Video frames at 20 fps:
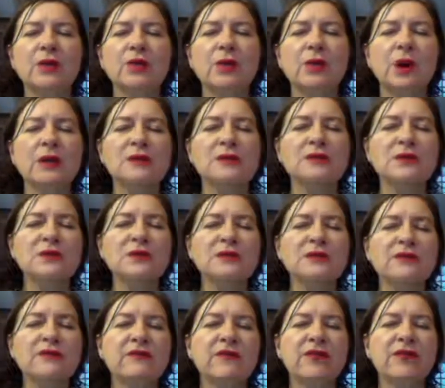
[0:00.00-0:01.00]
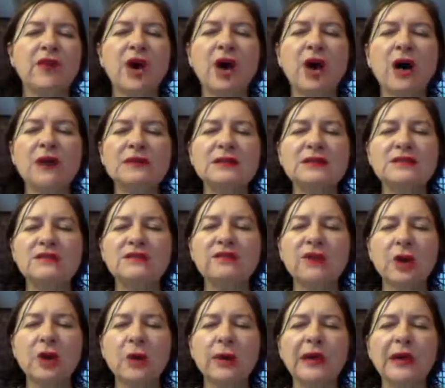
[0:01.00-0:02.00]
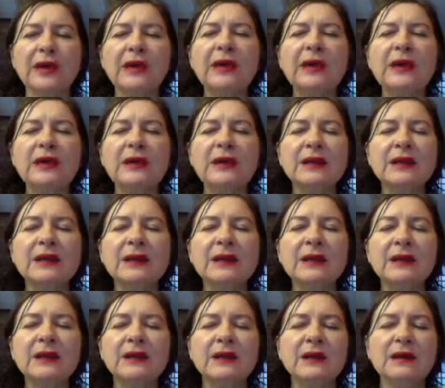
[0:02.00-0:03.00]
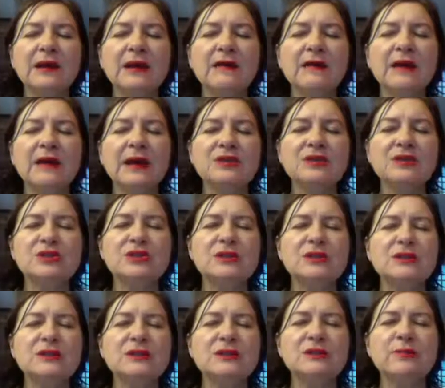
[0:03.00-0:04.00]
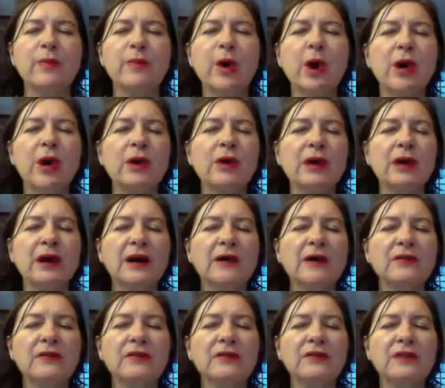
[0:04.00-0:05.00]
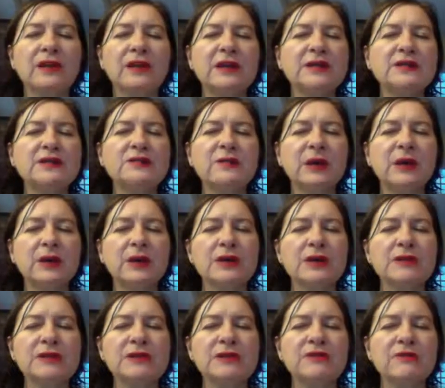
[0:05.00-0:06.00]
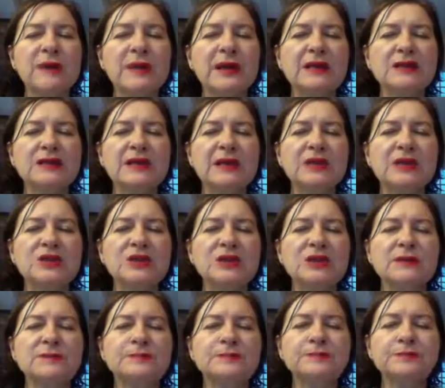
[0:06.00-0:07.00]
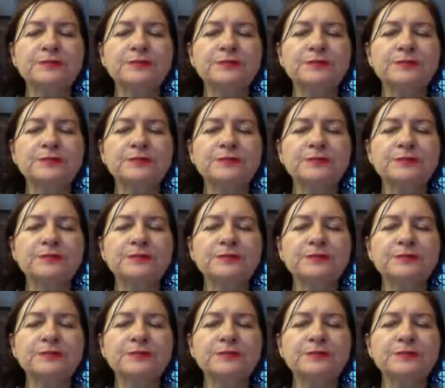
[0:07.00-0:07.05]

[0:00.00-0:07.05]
all sorts of thoughts flowing in. That's just part of the experience of meditation.